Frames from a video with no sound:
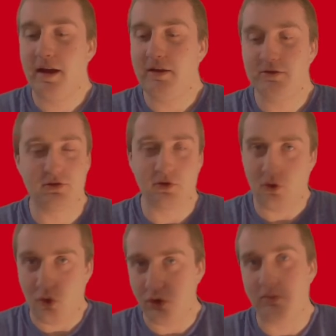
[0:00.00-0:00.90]
to sort of
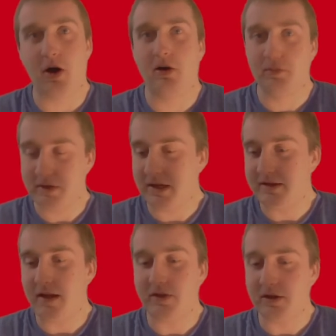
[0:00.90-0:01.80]
hold the ball up and get
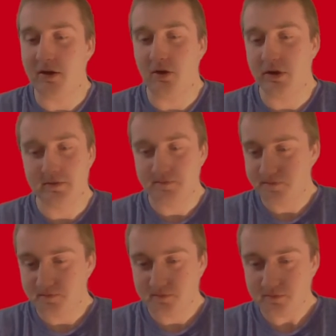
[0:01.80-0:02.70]
that thing going.
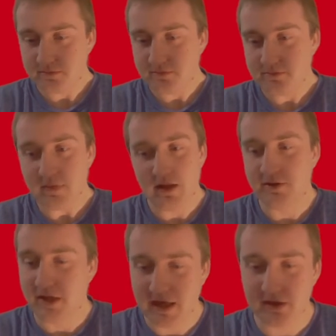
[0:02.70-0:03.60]

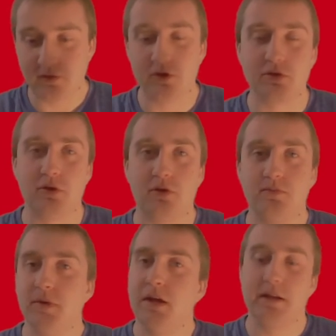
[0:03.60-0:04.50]
So they get the first
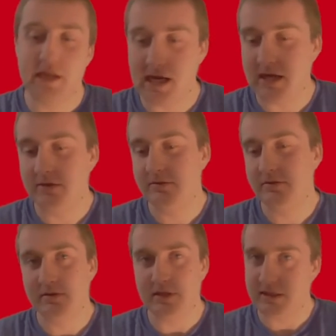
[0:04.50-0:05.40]
goal. Kane
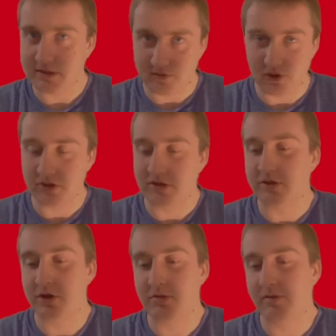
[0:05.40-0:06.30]
gets his first of the
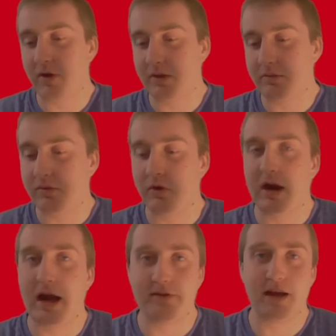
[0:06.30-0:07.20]
tournament right before
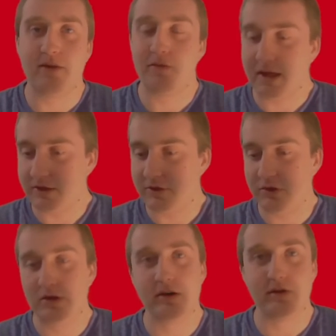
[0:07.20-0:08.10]
halftime to make it
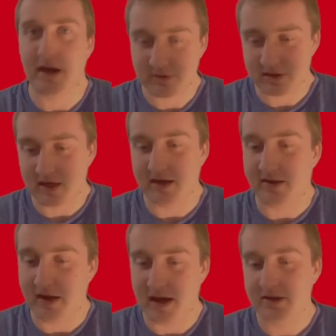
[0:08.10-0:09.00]
2-0. That was kind of
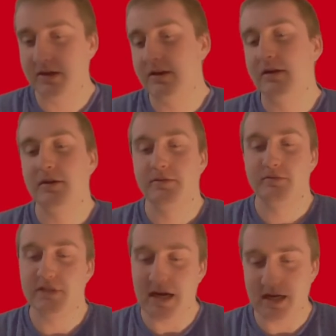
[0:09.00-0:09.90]
that.
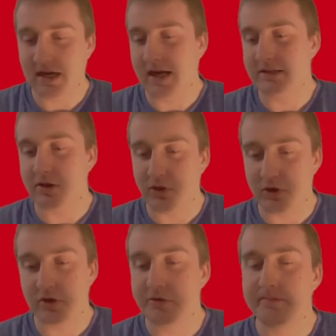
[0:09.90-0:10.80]
Saka adds a
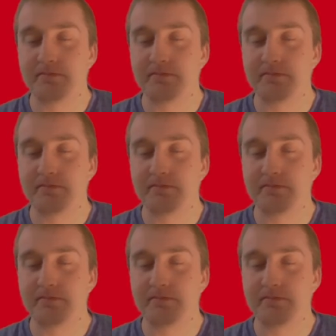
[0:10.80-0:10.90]
third.